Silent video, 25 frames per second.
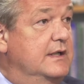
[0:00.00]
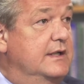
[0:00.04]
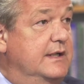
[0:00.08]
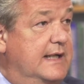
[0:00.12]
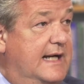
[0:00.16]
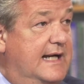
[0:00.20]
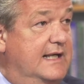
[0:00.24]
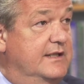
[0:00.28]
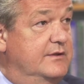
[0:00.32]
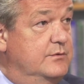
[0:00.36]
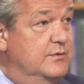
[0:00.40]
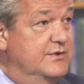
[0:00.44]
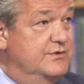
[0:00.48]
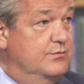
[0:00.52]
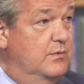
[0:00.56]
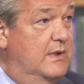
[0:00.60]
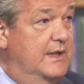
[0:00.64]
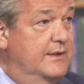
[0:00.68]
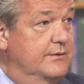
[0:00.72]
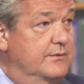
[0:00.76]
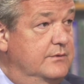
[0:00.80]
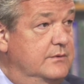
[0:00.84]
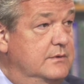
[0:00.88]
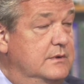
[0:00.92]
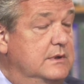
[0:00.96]
Ireland was
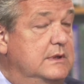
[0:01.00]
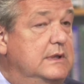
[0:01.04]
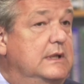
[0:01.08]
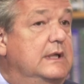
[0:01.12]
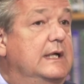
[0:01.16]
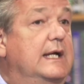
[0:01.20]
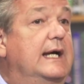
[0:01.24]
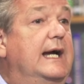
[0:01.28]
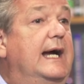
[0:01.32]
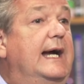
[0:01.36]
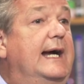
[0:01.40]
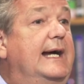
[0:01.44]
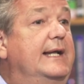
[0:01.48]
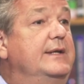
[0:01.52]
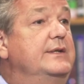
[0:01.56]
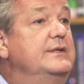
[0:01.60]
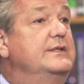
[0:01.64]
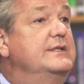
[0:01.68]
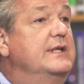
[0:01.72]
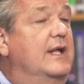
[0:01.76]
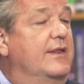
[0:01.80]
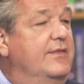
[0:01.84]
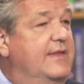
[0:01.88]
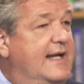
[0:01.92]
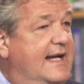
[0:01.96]
one. And
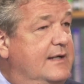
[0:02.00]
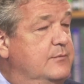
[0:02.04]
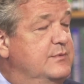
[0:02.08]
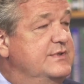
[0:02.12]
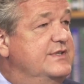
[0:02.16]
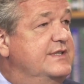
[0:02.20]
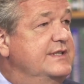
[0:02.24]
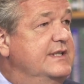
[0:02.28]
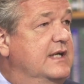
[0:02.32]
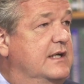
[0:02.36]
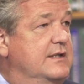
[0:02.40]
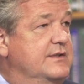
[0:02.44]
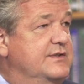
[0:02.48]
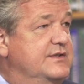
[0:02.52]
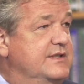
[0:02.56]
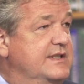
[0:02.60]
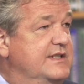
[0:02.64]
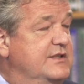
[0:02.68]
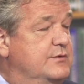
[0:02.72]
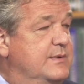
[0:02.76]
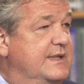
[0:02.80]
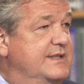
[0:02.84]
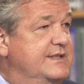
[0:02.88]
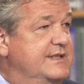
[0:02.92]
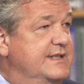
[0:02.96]
that was the answer in
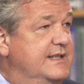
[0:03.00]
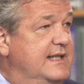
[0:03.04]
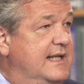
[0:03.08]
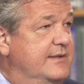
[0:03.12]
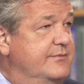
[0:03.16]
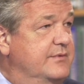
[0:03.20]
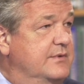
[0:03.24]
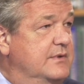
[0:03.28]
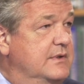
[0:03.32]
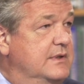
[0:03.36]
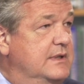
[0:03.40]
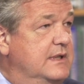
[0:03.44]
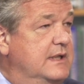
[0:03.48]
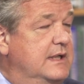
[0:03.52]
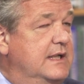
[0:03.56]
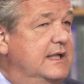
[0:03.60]
2011.